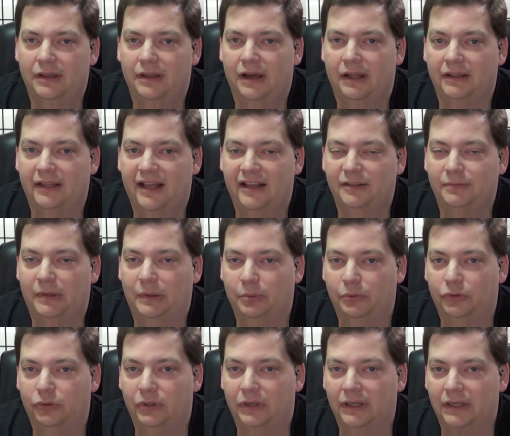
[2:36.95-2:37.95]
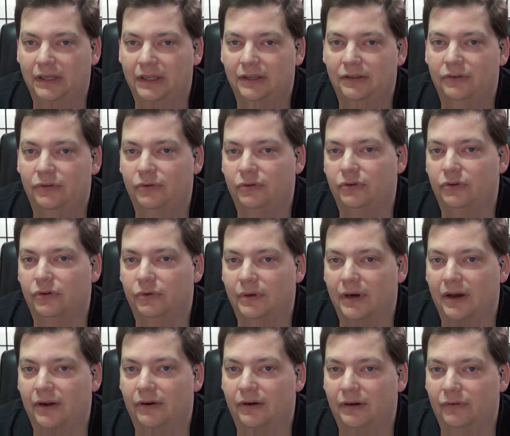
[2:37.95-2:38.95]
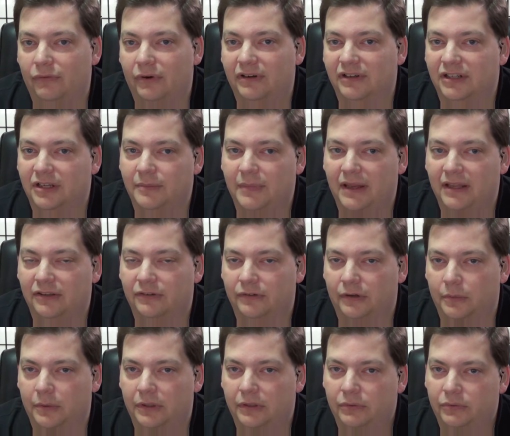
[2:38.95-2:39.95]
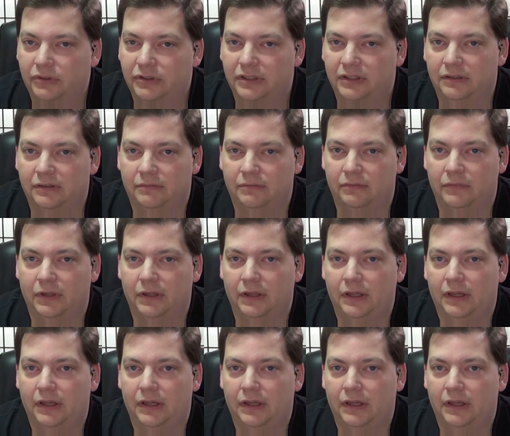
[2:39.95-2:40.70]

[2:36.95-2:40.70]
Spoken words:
allows people to get into your router and run commands from it, which can